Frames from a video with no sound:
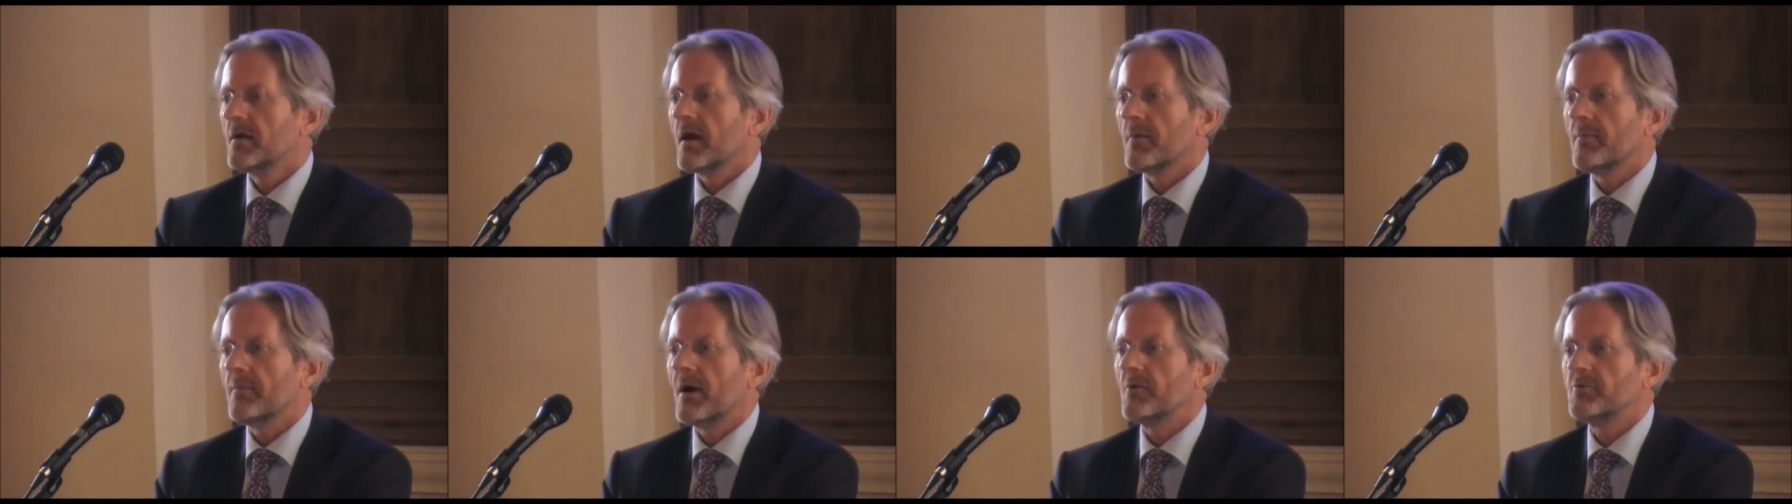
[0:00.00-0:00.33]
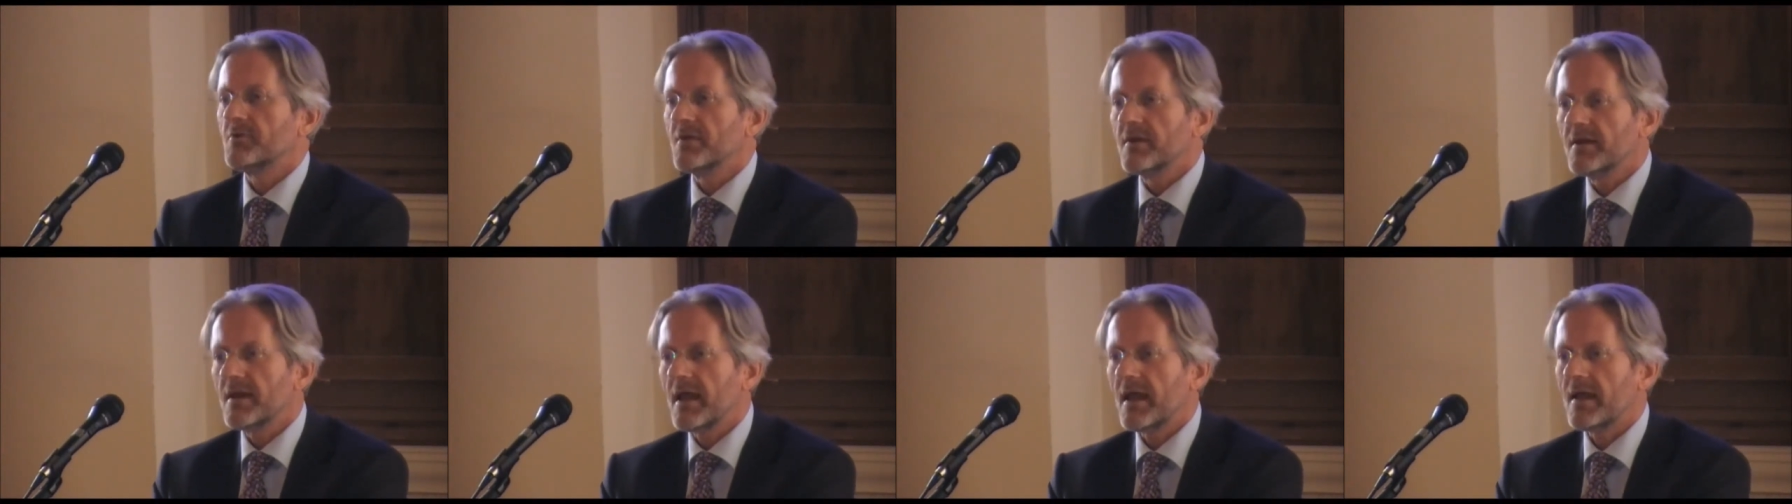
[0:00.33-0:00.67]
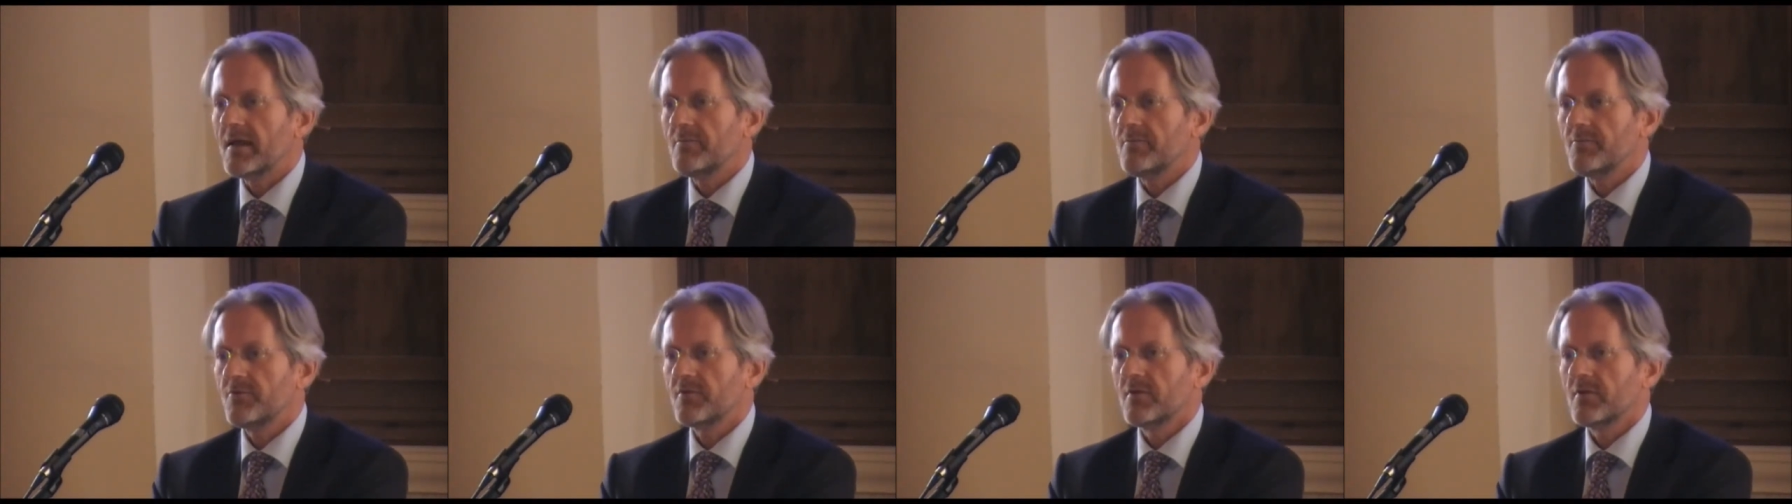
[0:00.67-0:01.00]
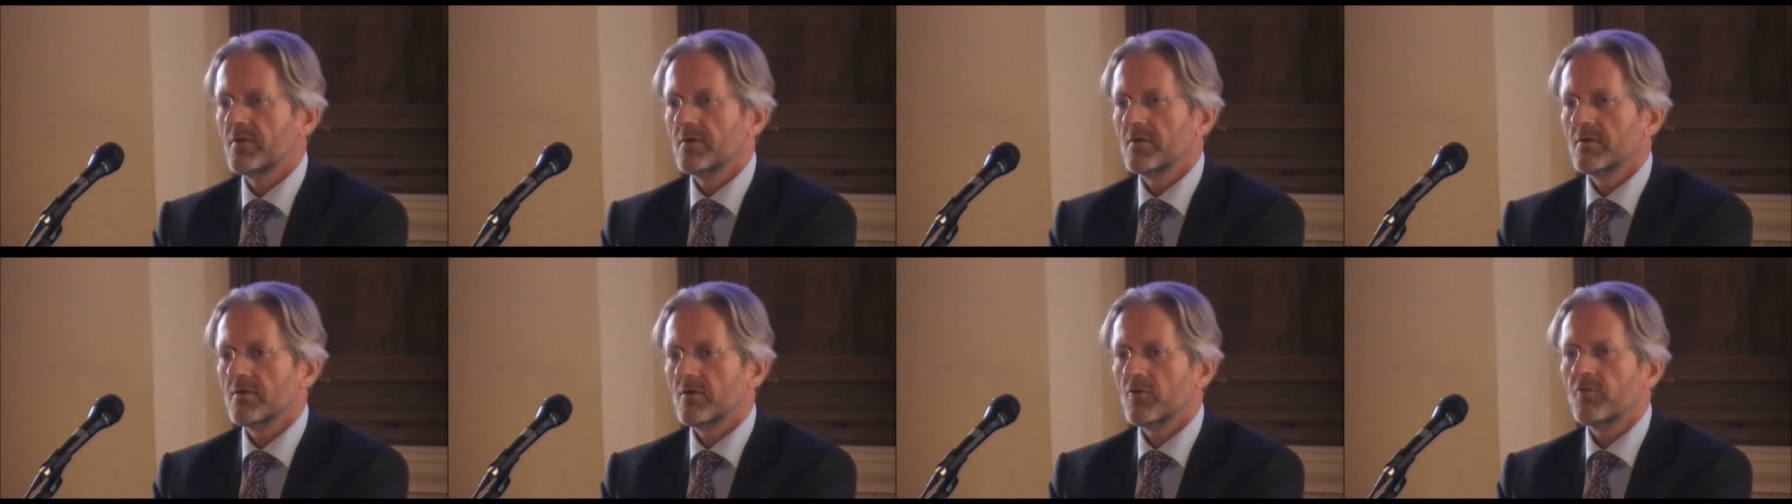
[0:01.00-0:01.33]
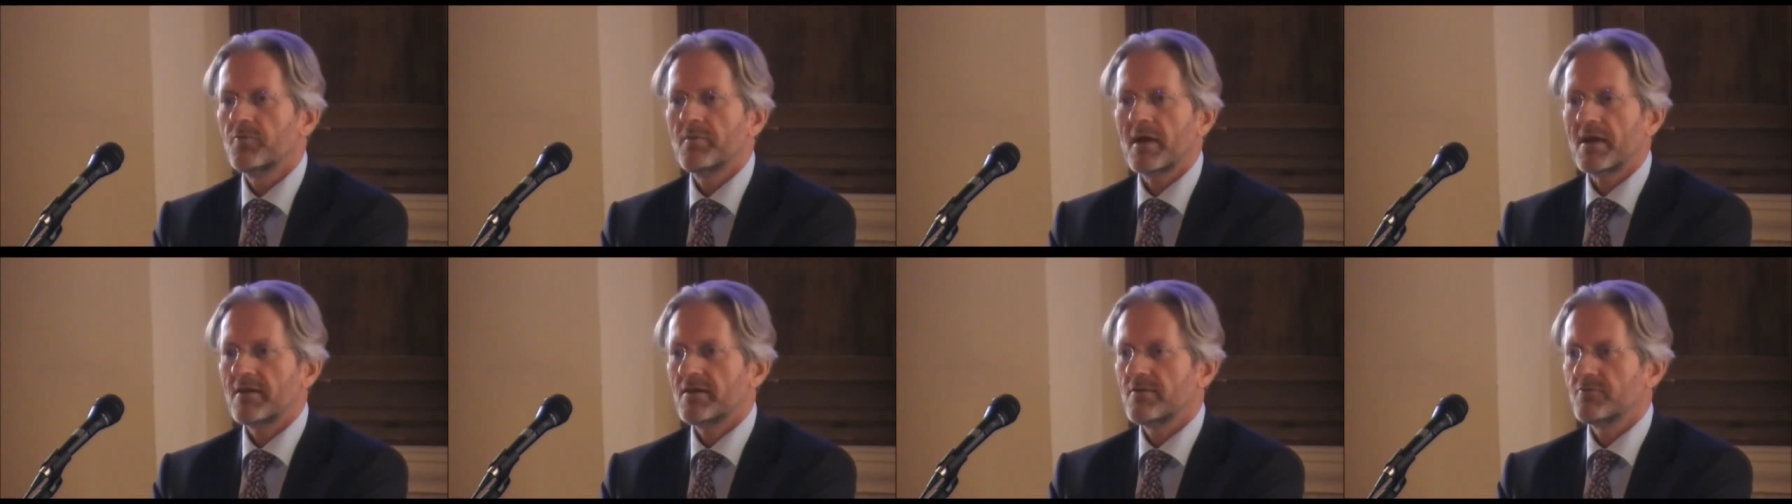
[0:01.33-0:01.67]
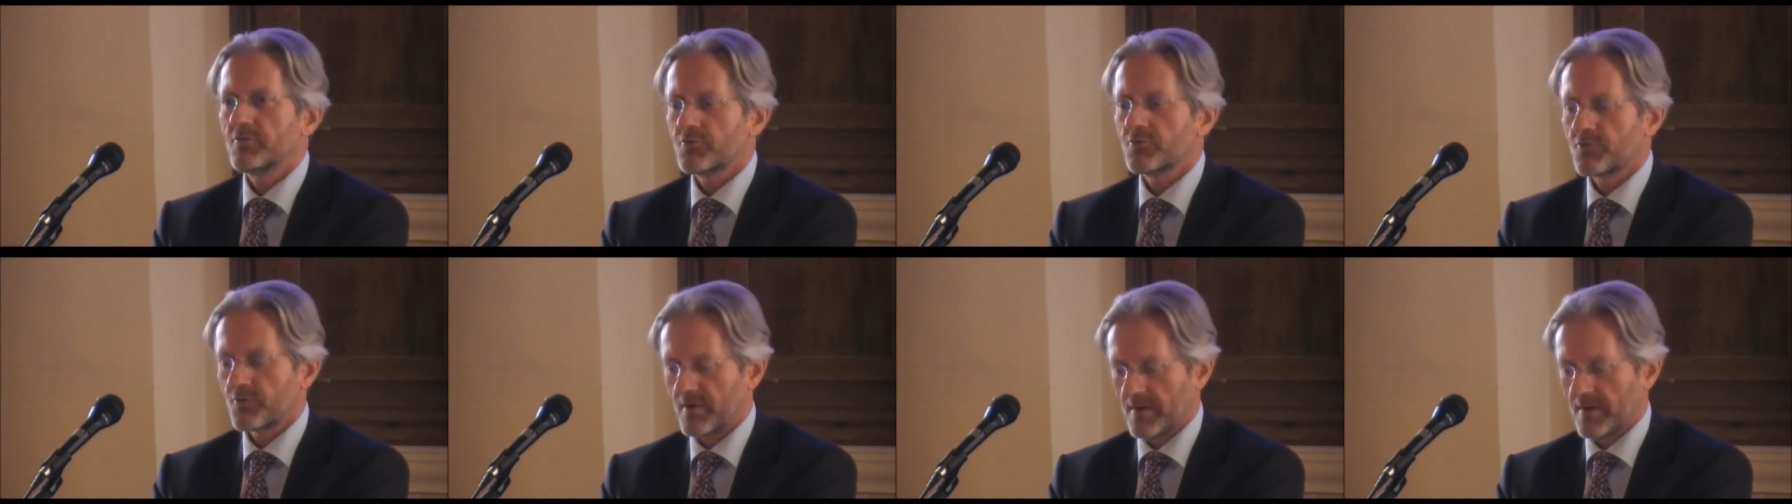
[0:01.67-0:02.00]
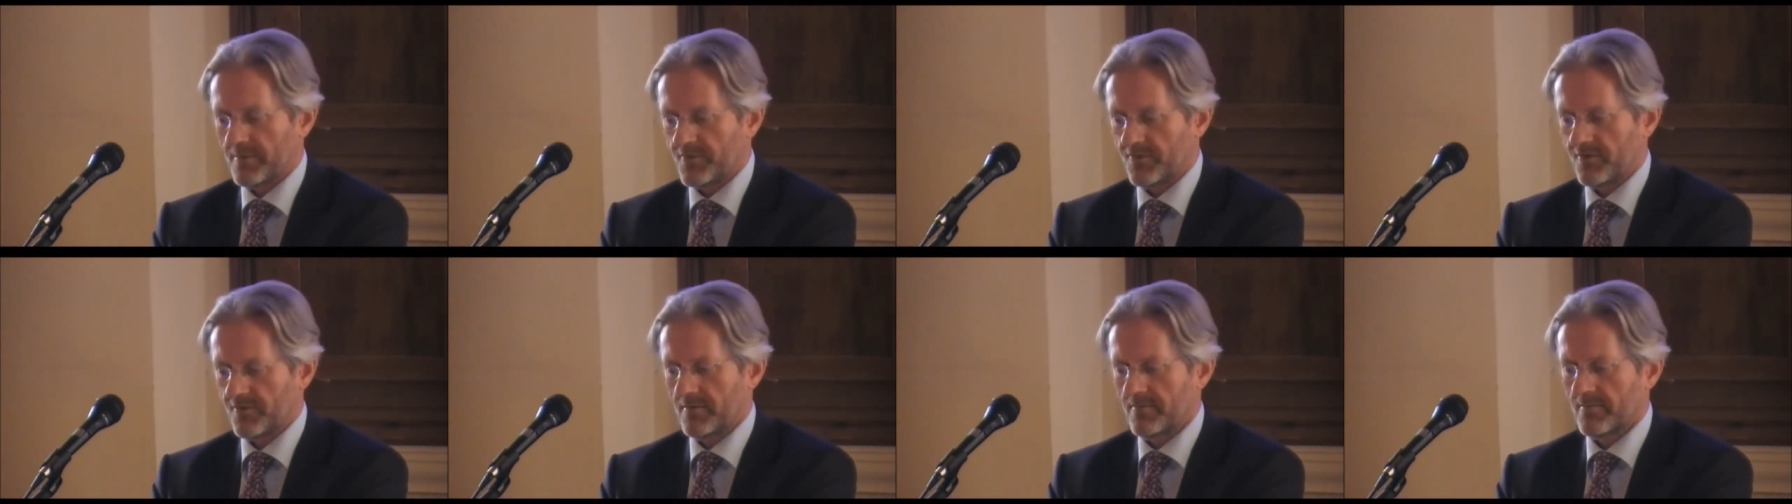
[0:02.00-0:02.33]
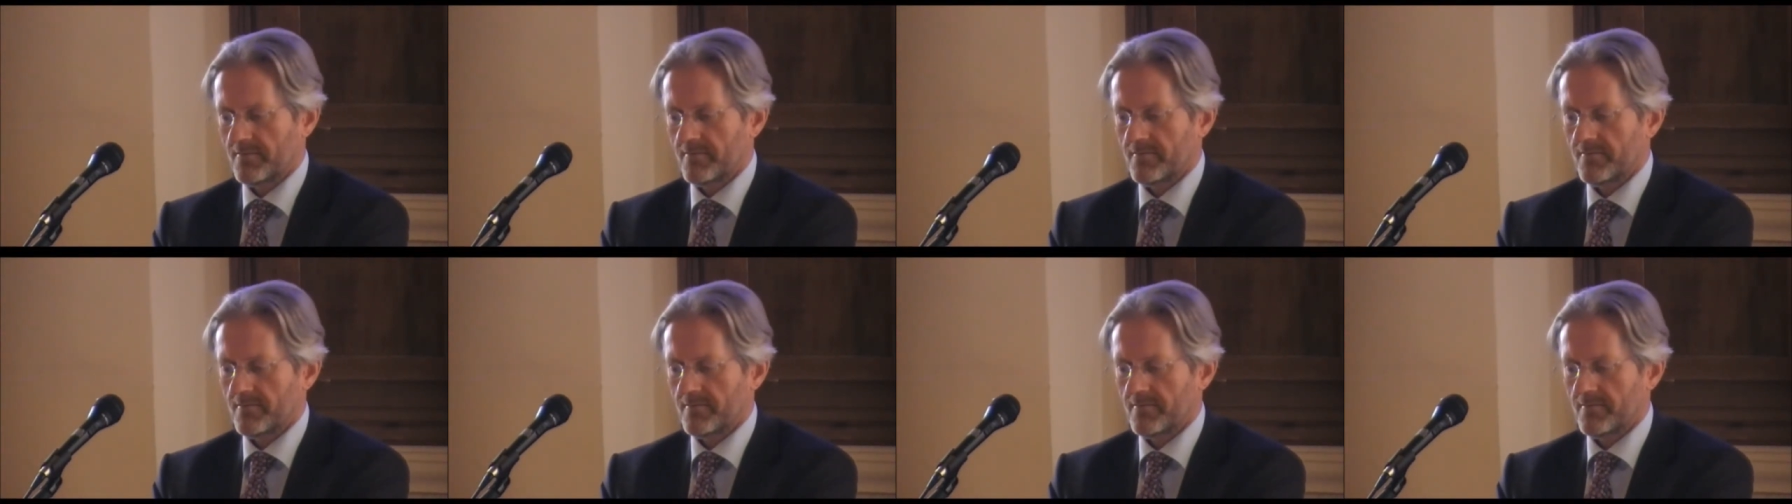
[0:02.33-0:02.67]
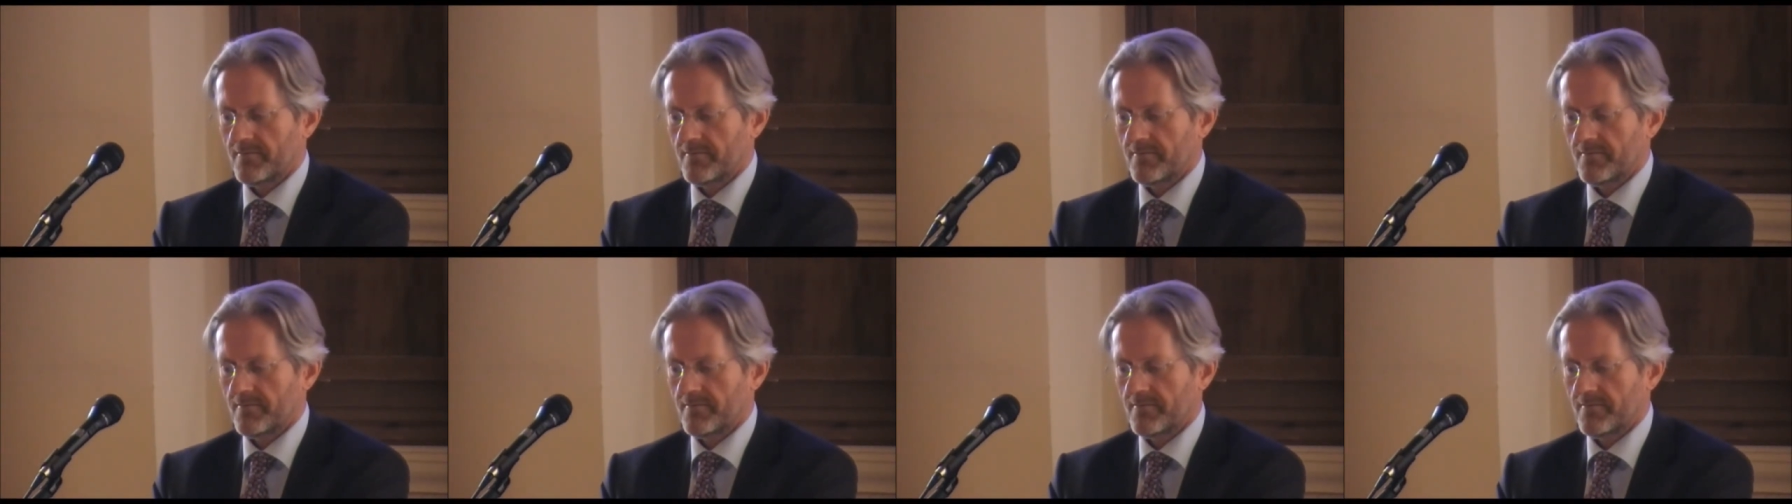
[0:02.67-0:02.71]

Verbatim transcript: about the names of medieval scripts.